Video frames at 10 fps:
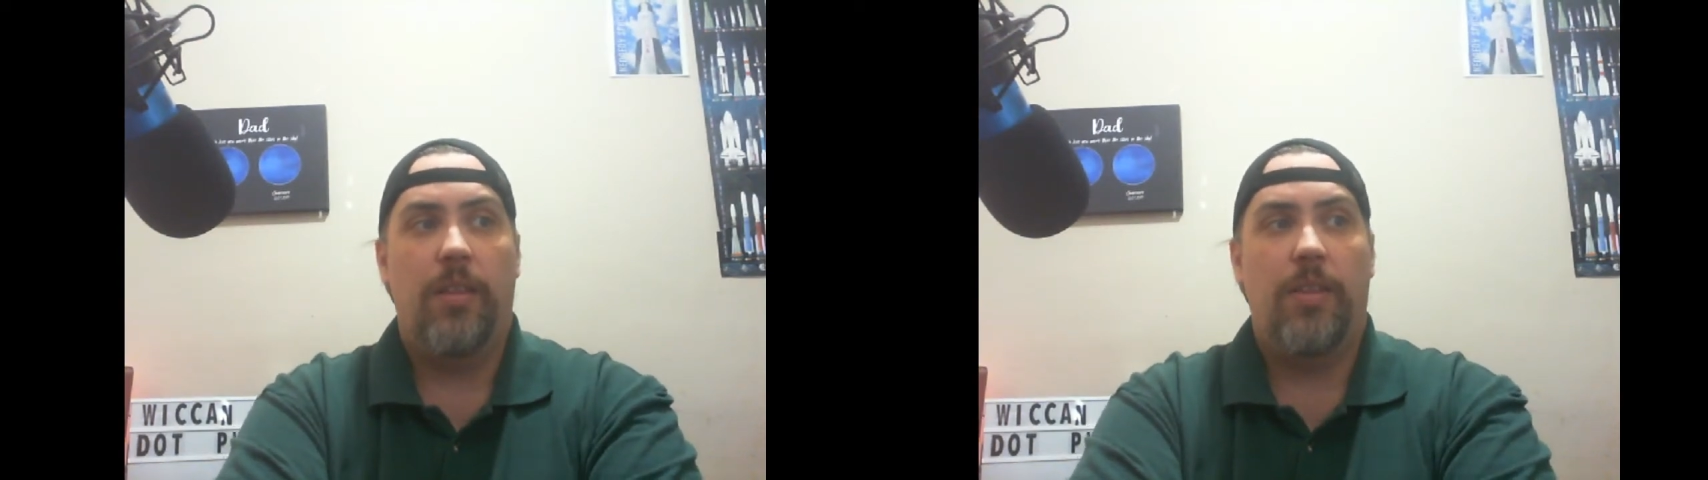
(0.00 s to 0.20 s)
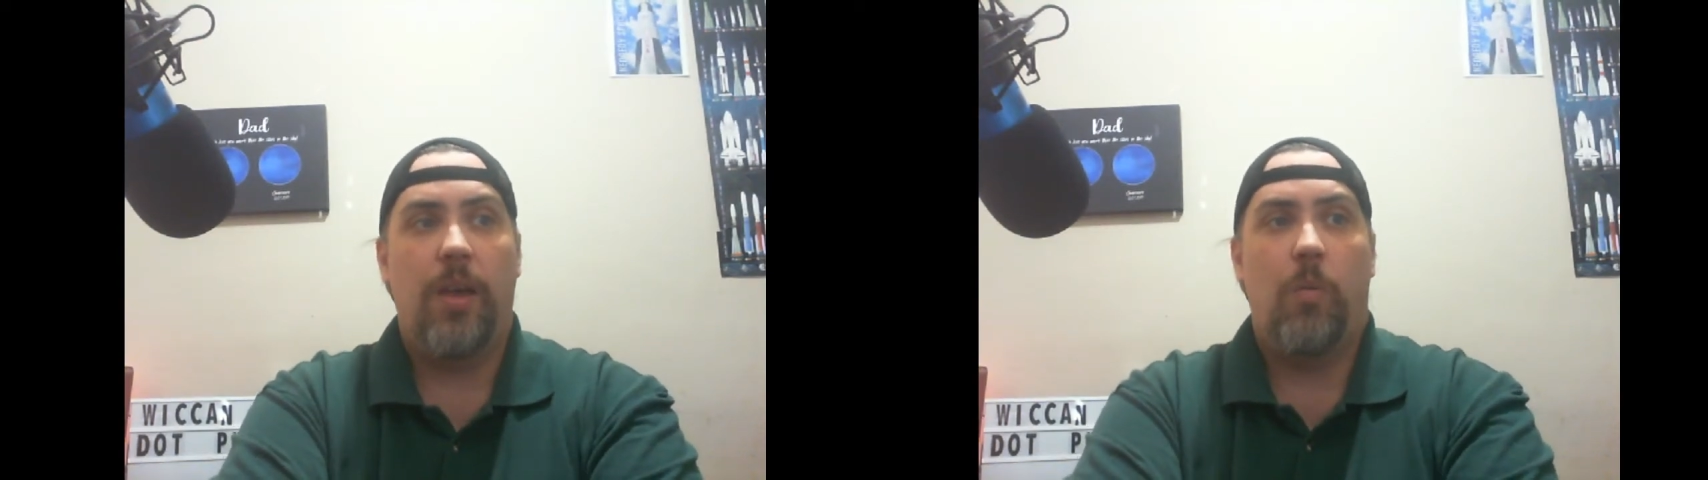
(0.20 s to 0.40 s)

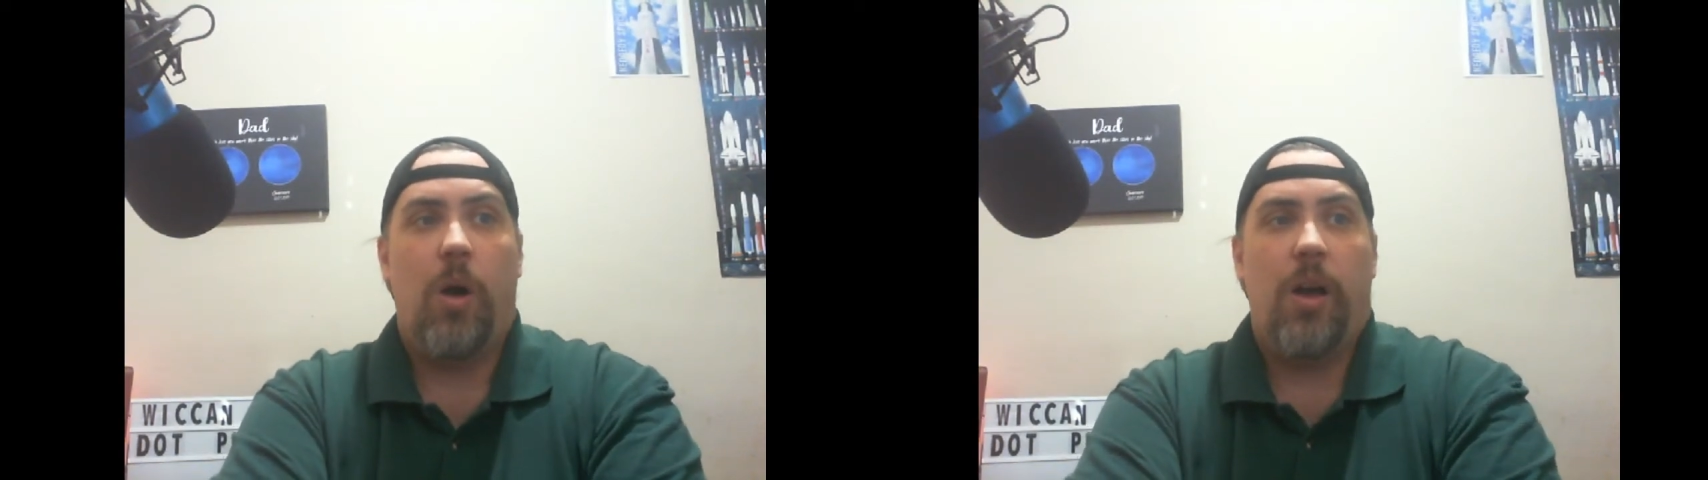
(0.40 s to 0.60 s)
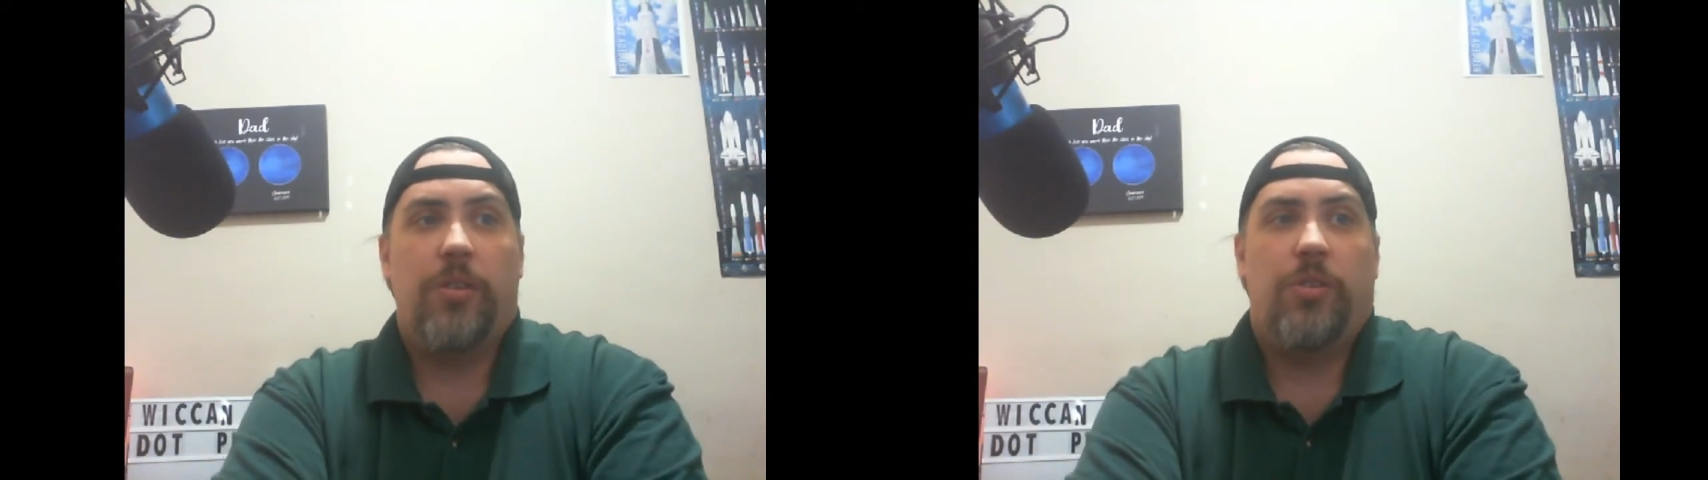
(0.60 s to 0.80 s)
They
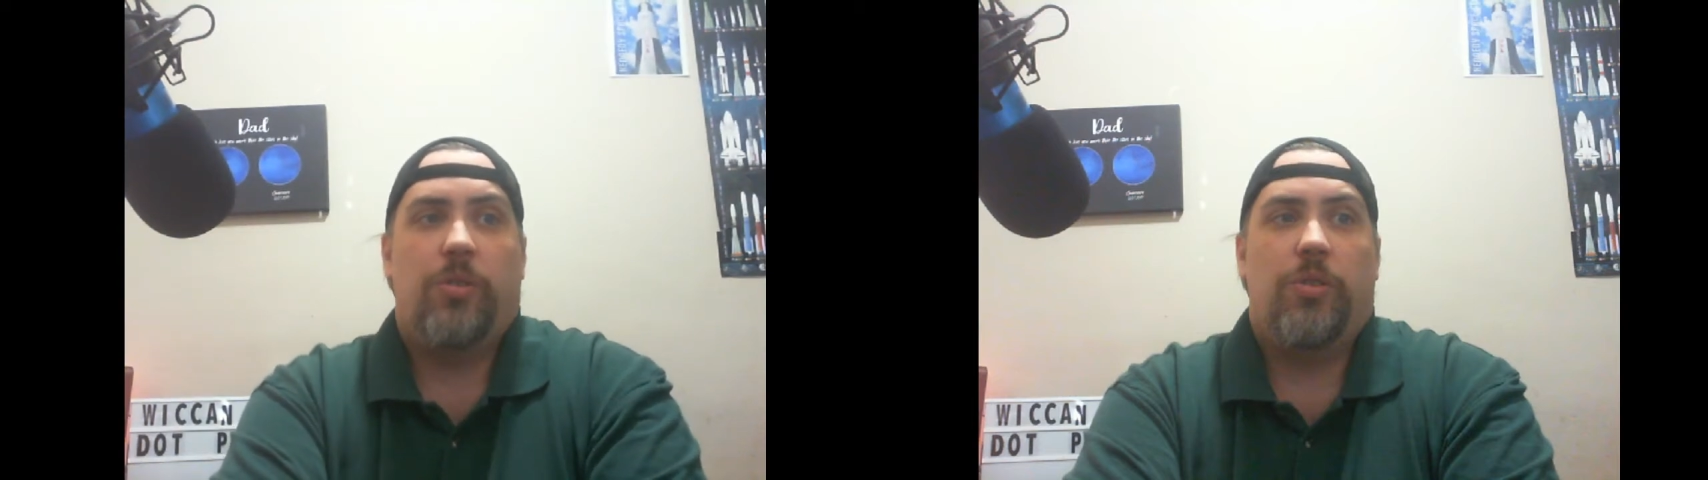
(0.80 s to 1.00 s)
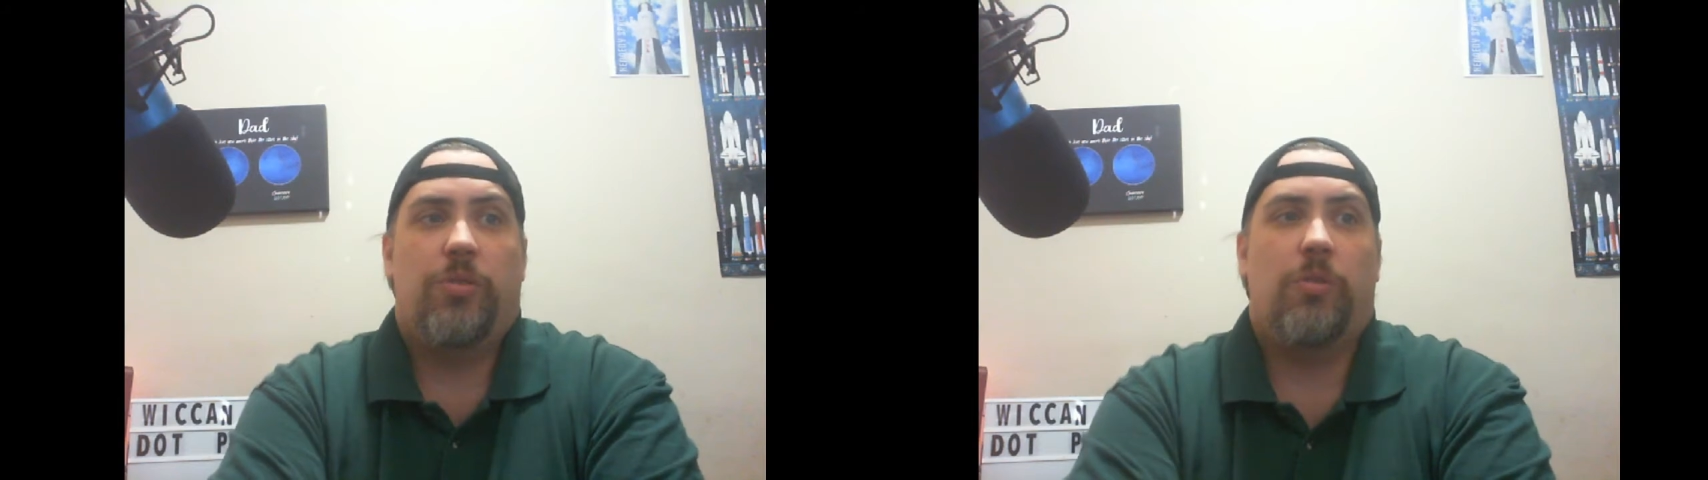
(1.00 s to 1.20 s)
want to
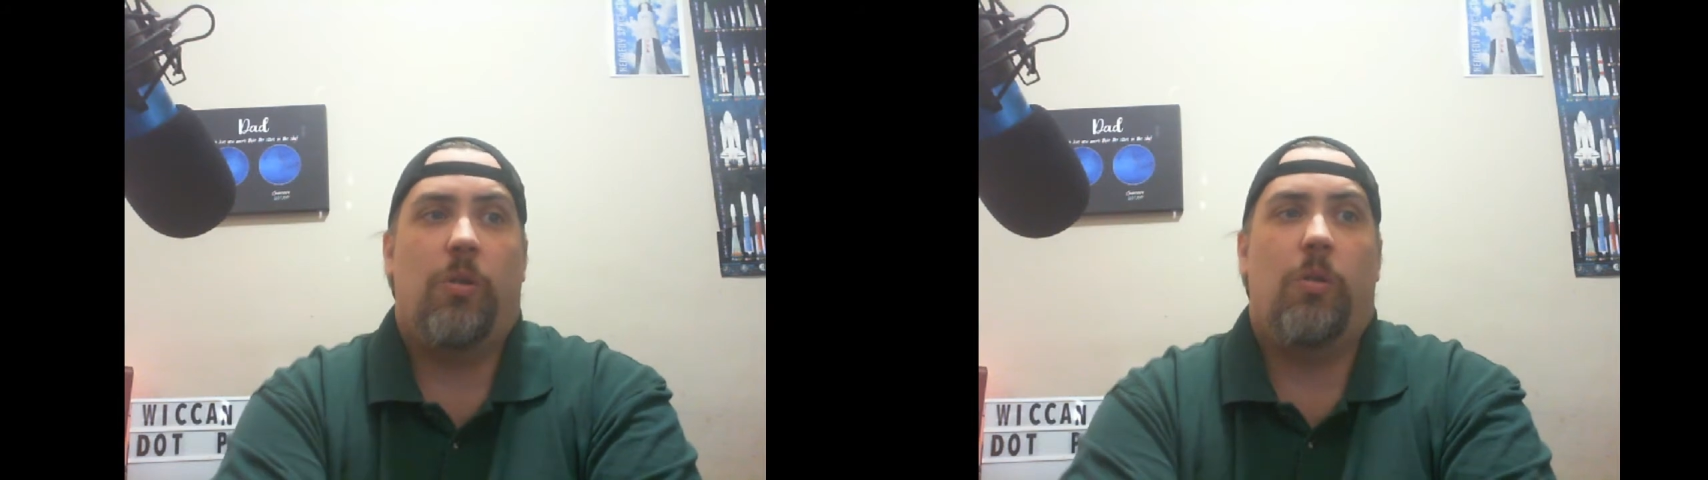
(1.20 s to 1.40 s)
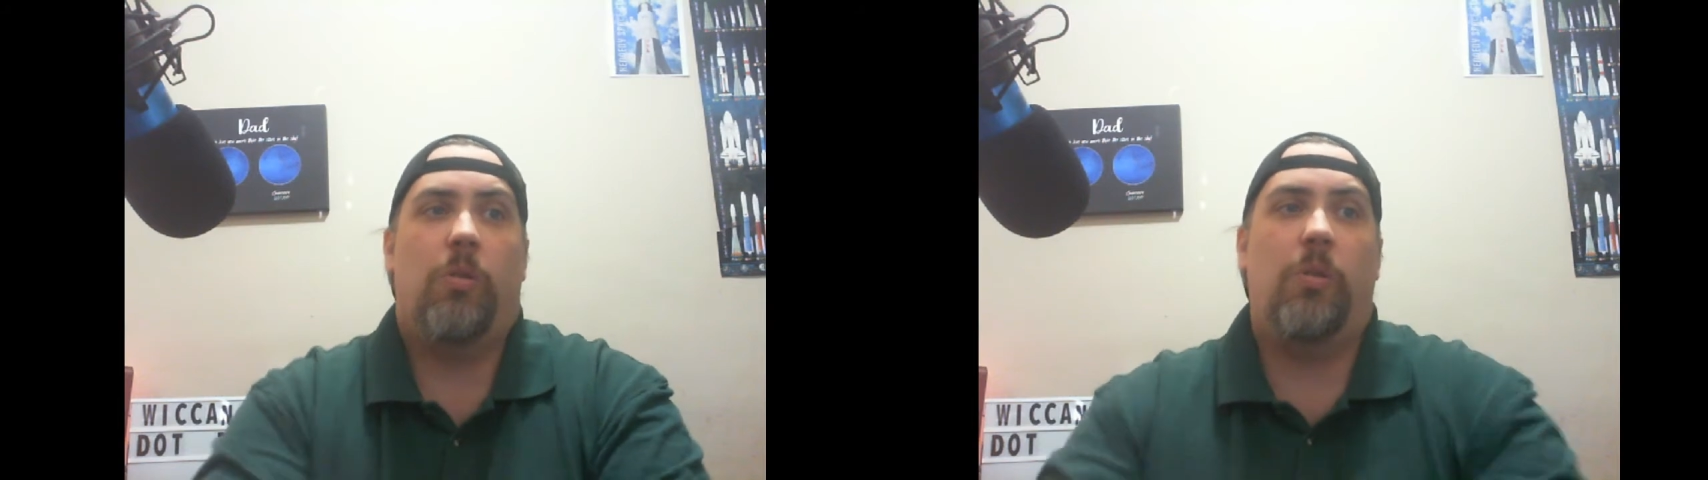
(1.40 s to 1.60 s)

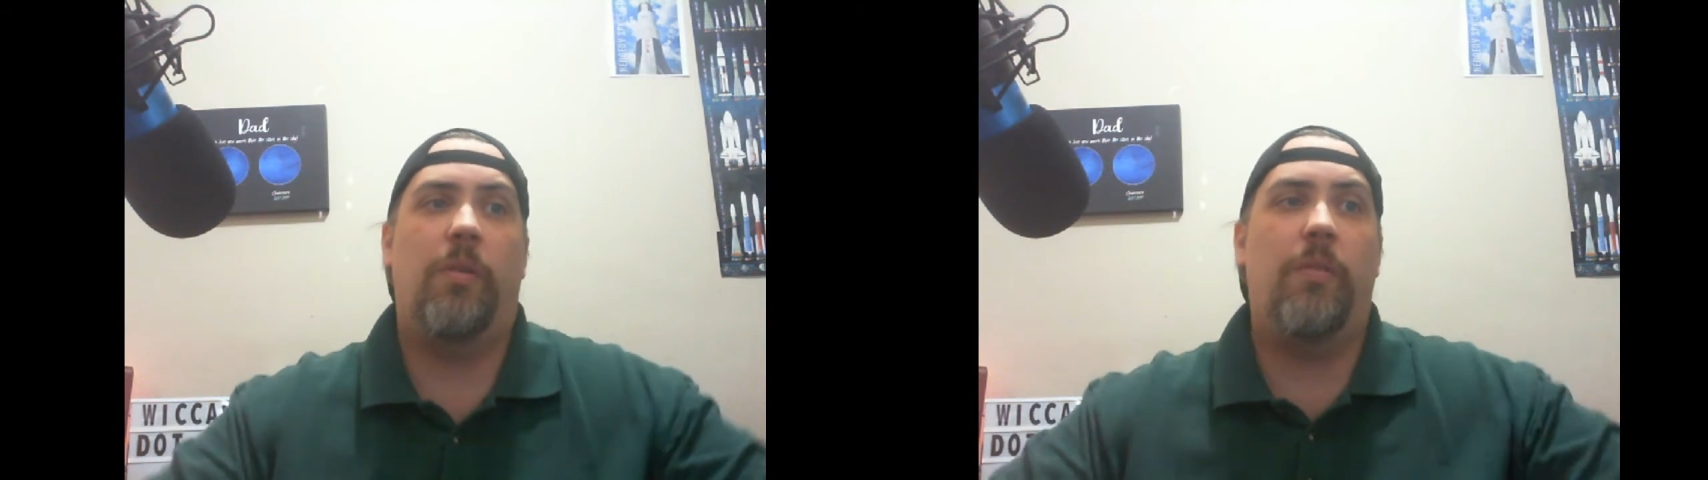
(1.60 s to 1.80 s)
control,